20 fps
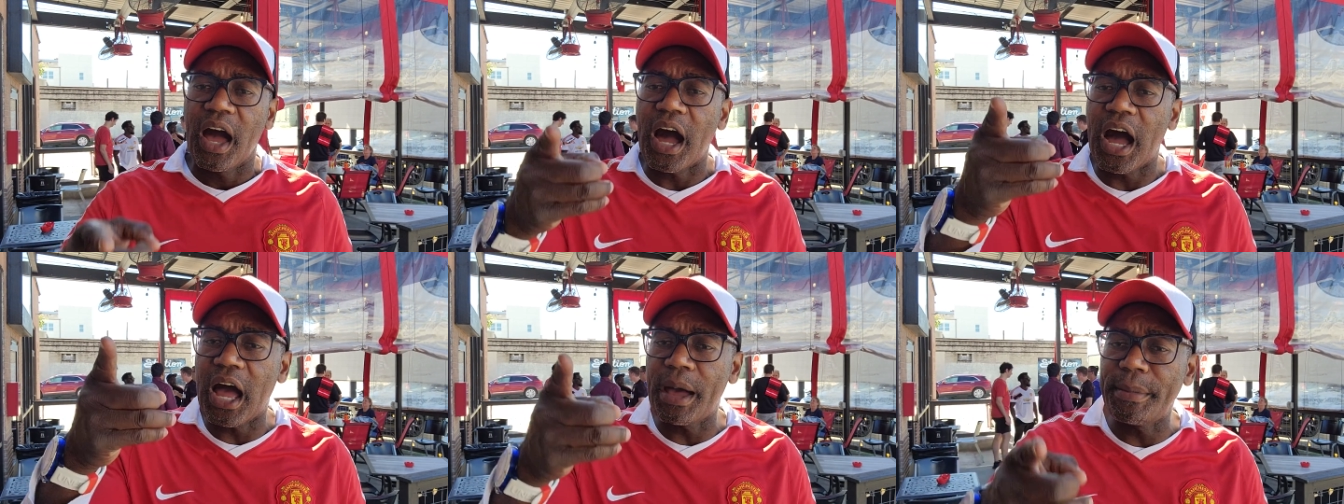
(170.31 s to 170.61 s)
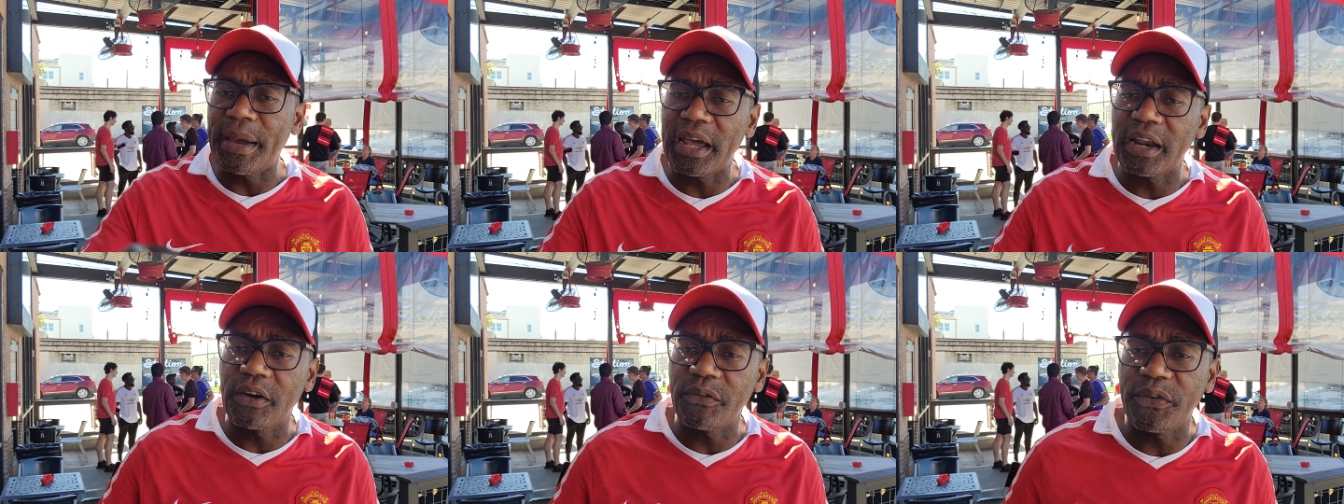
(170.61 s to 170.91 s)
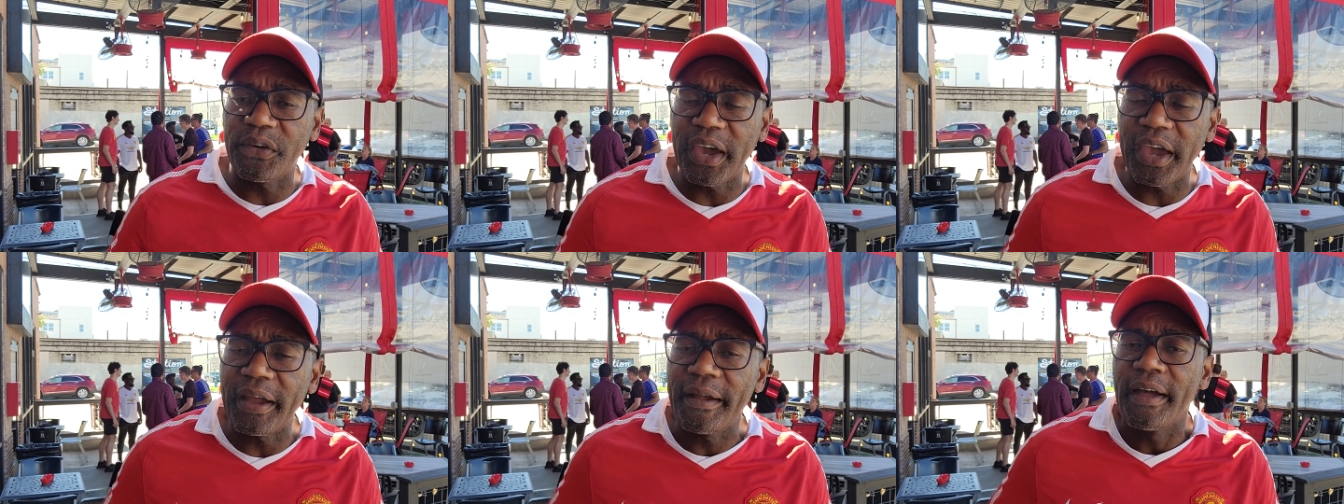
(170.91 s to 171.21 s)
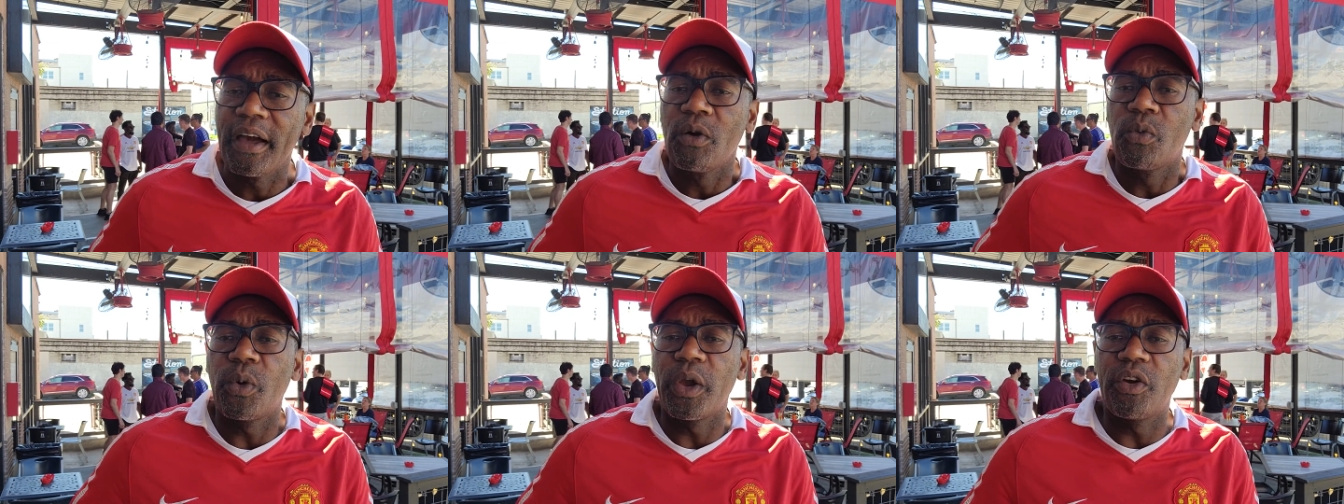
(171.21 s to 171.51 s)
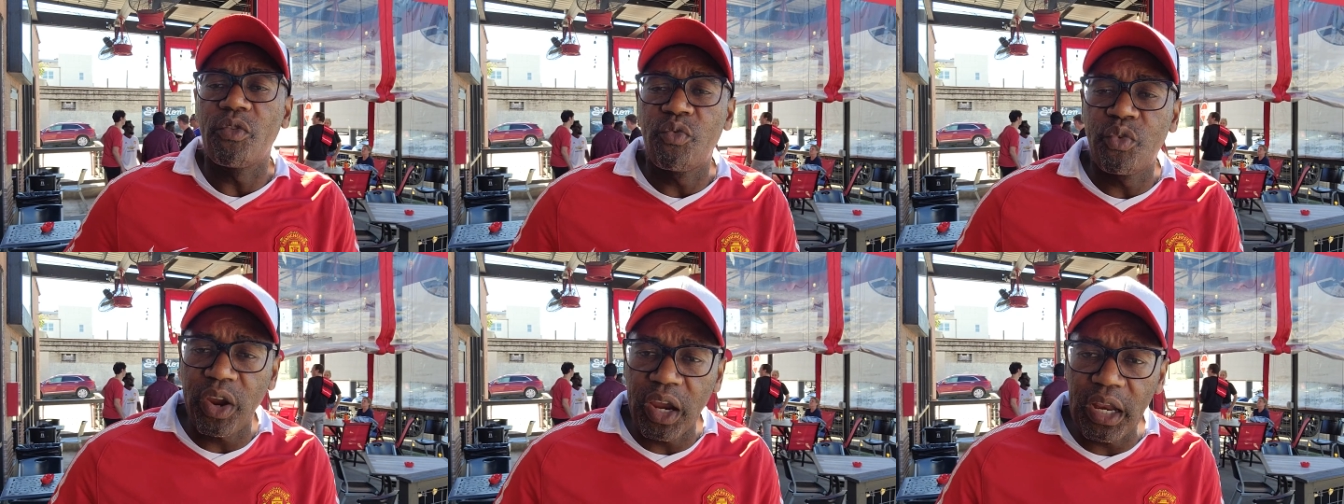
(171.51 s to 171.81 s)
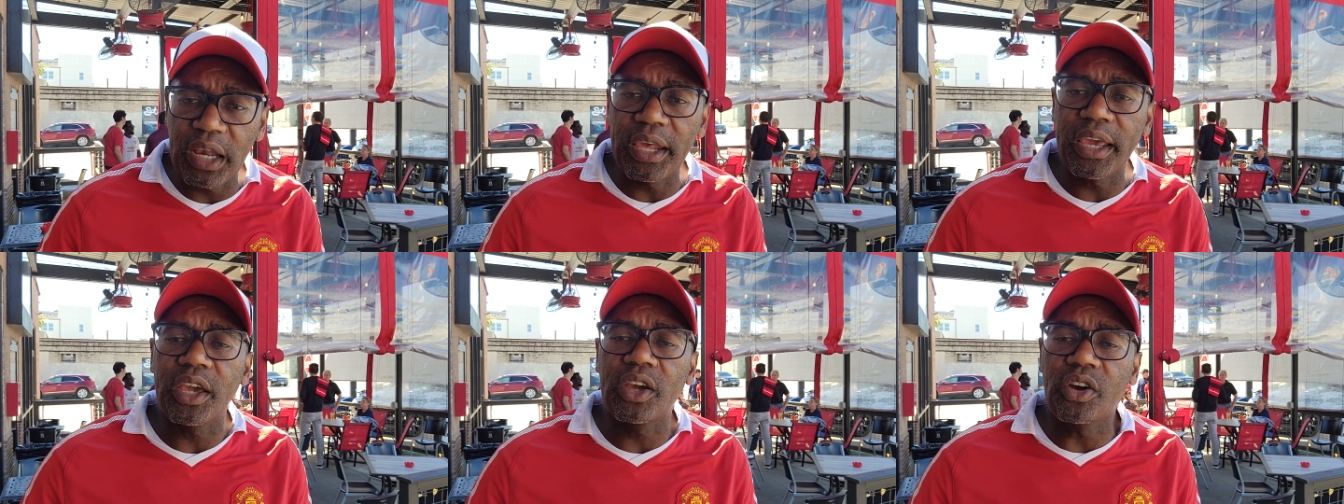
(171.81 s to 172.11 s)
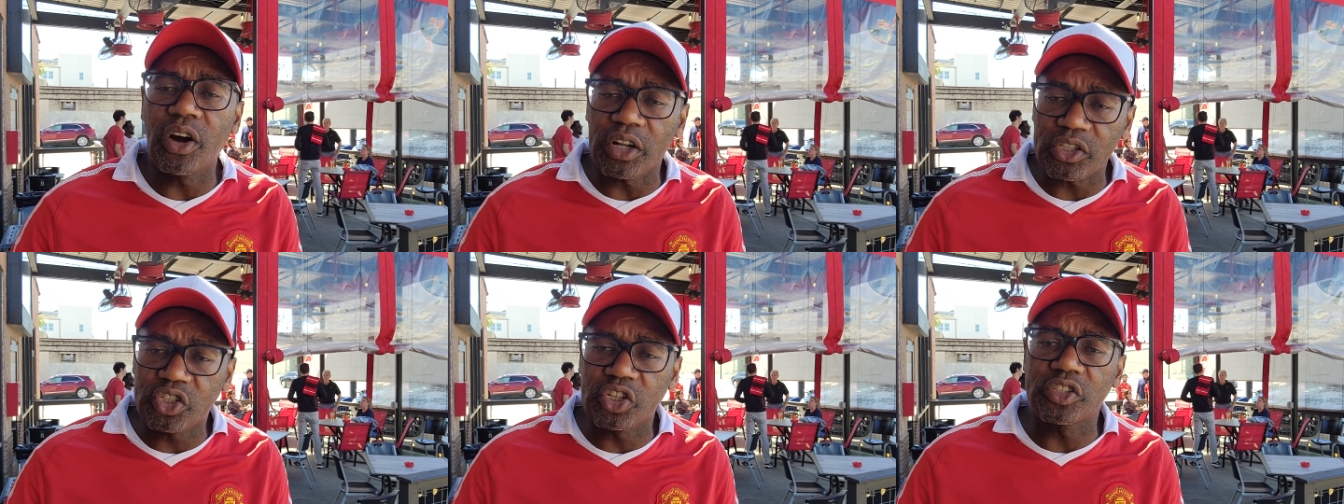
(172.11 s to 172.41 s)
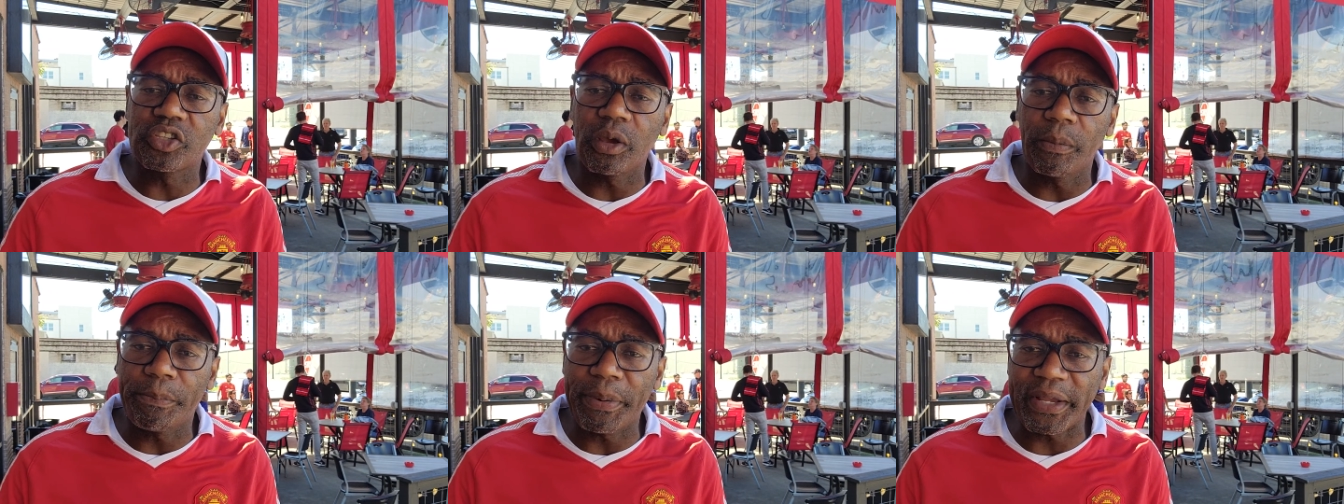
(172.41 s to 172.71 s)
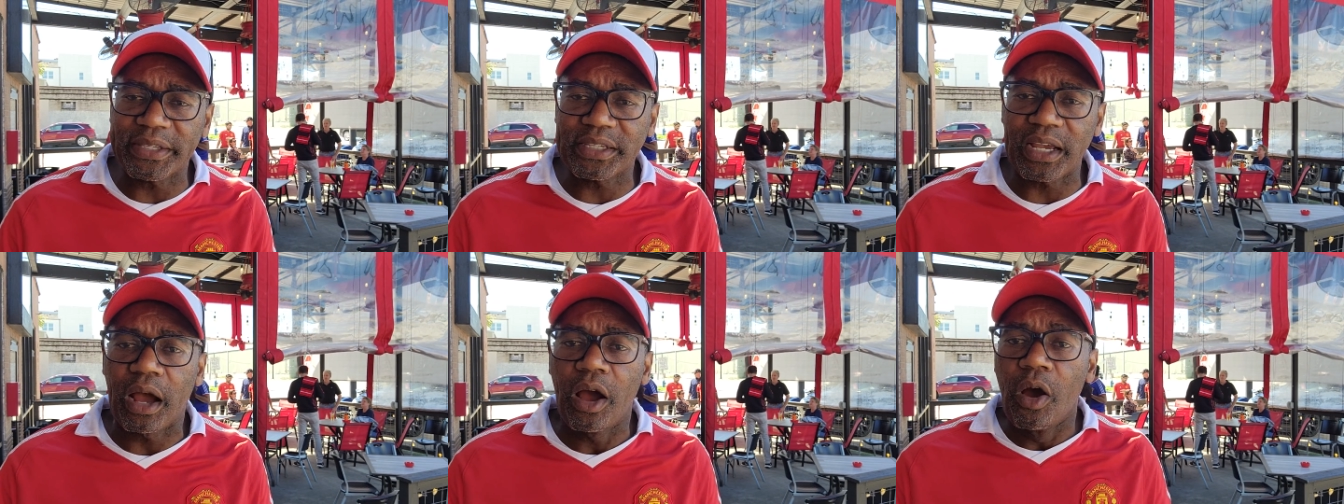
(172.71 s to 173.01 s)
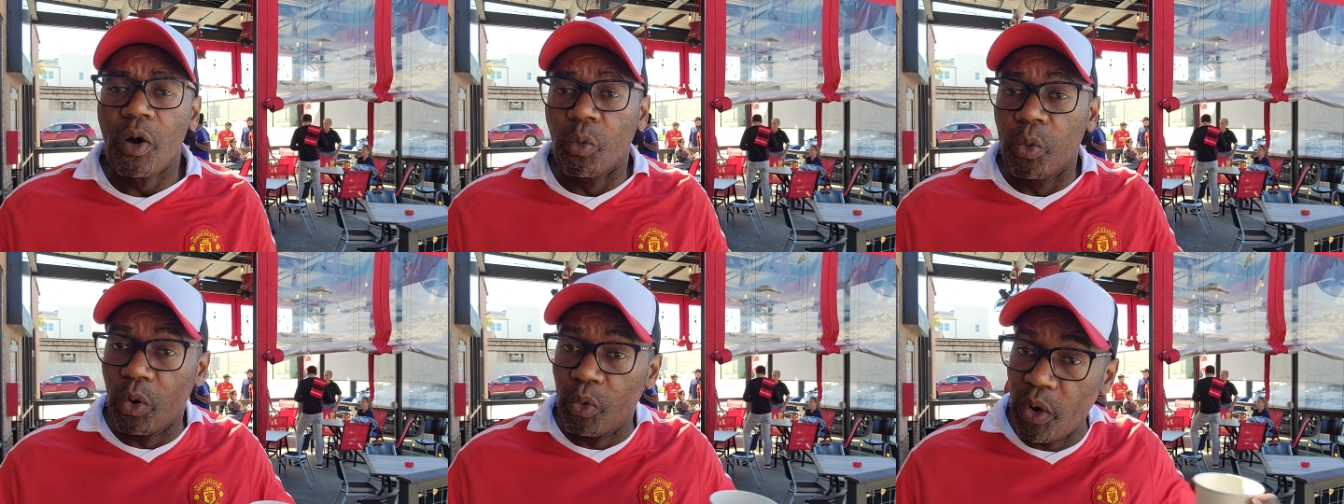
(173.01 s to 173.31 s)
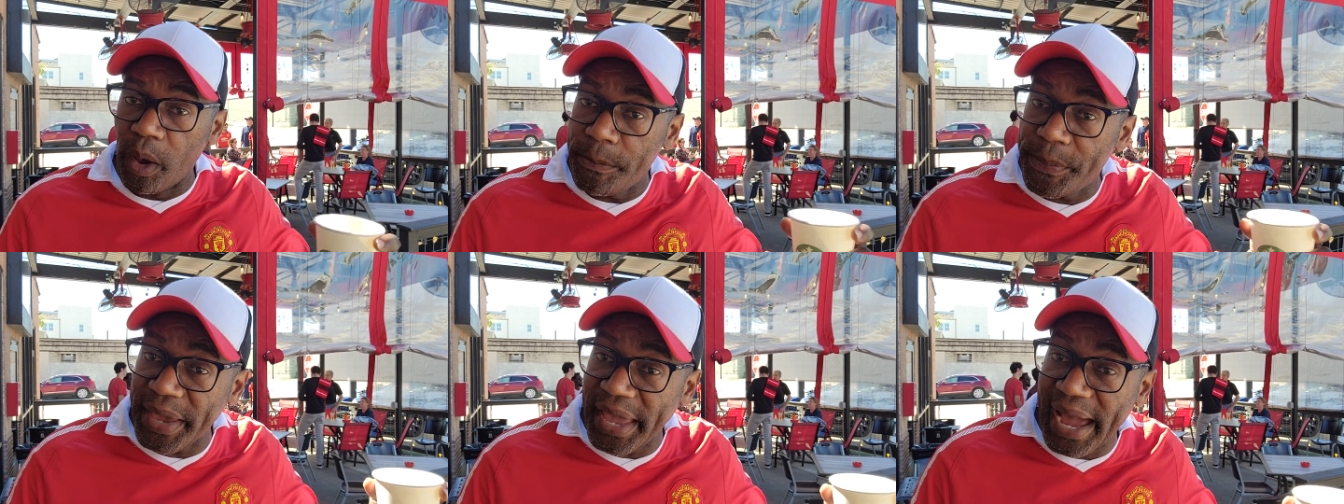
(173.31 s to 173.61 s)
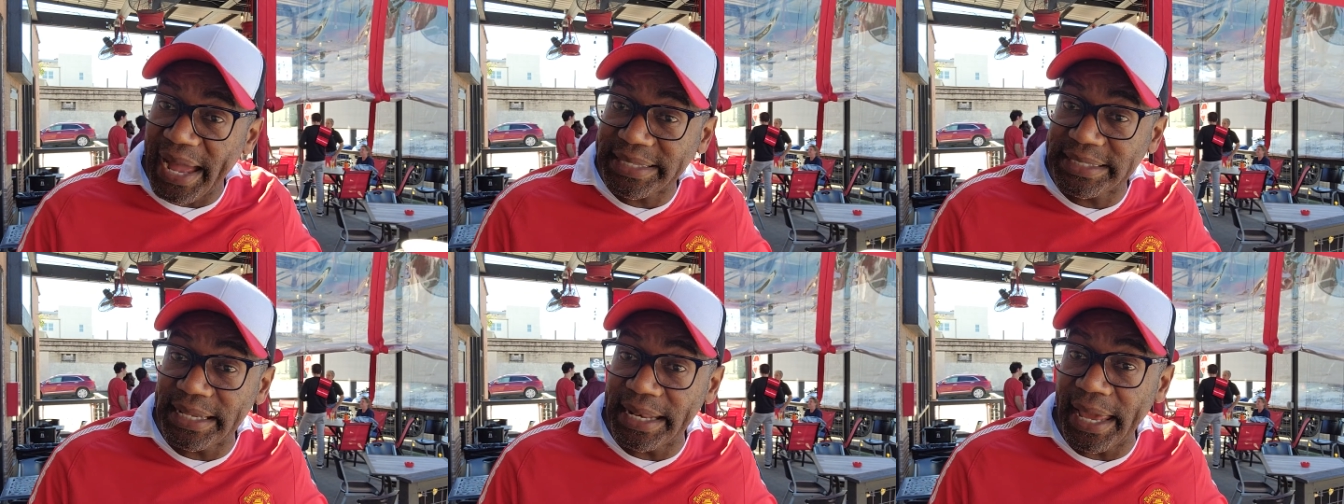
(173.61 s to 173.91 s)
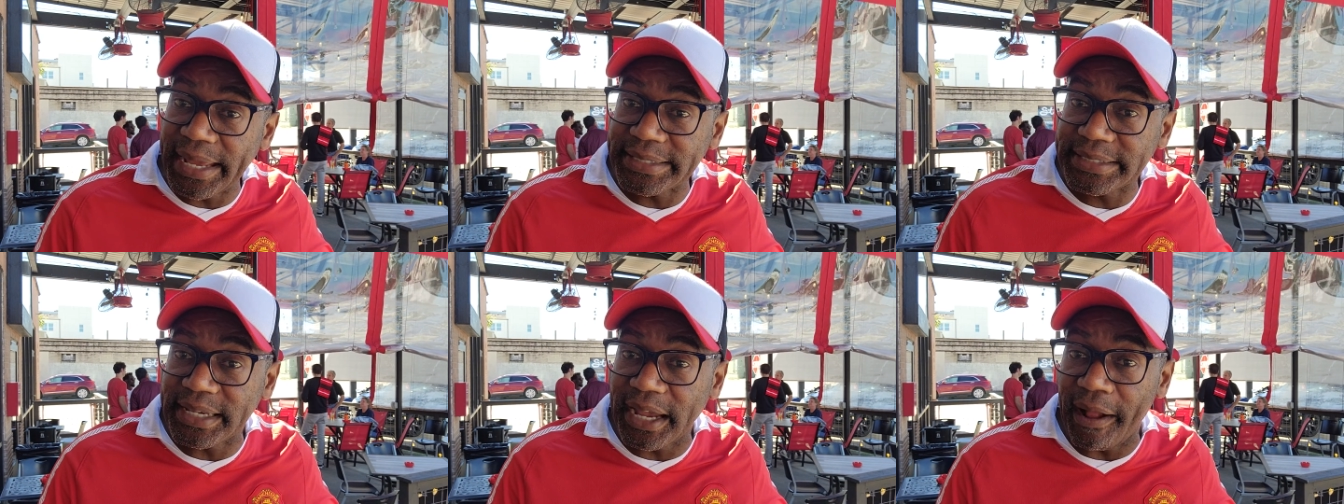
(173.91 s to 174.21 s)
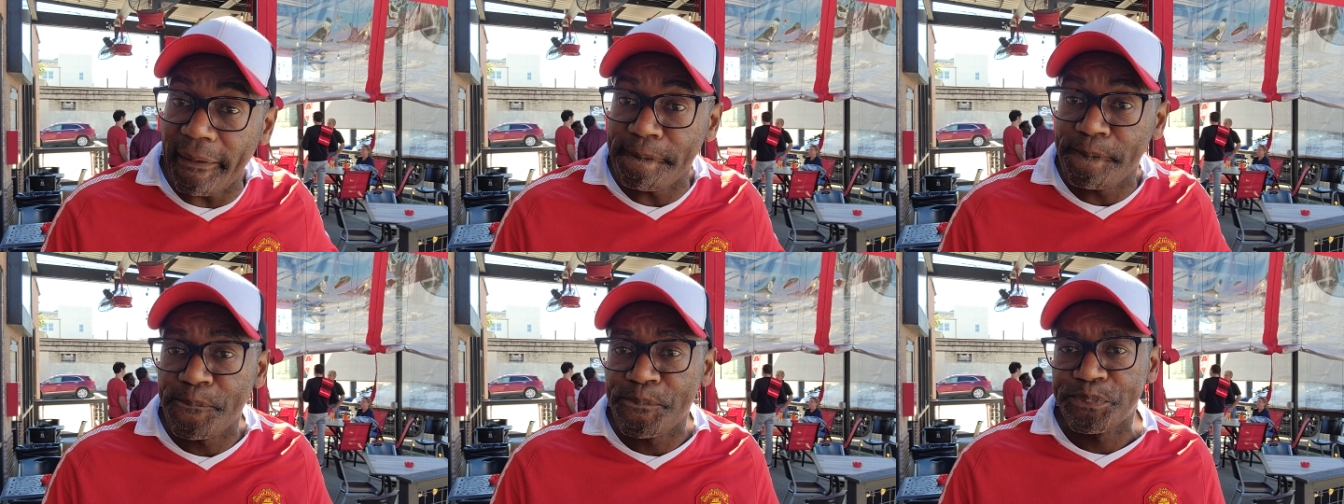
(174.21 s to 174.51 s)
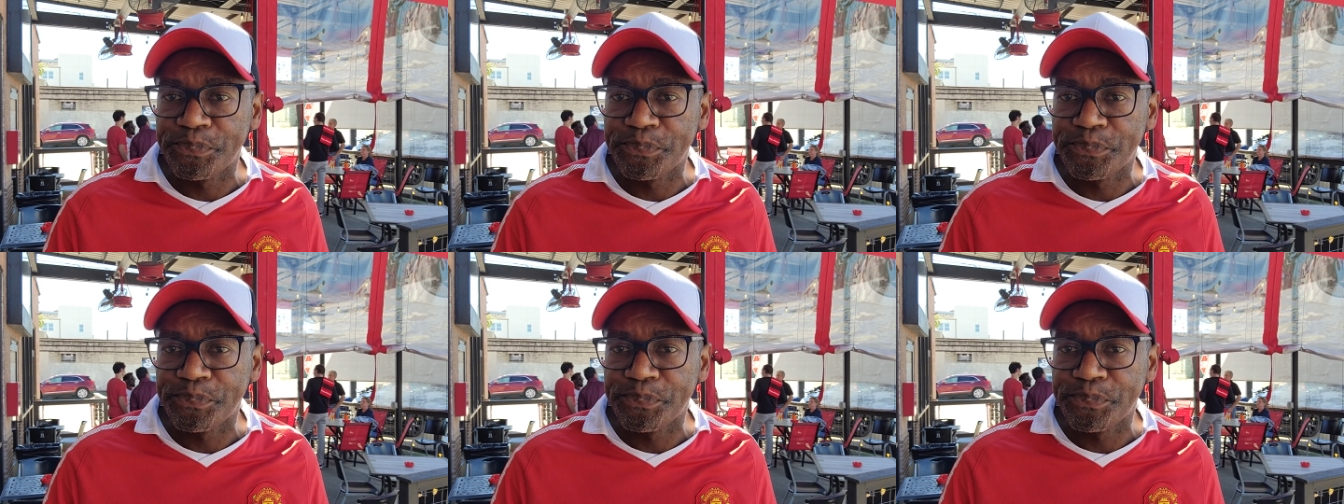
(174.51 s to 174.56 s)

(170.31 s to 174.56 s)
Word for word: I'm out of here. We really got to do better. Will we beat Atalanta?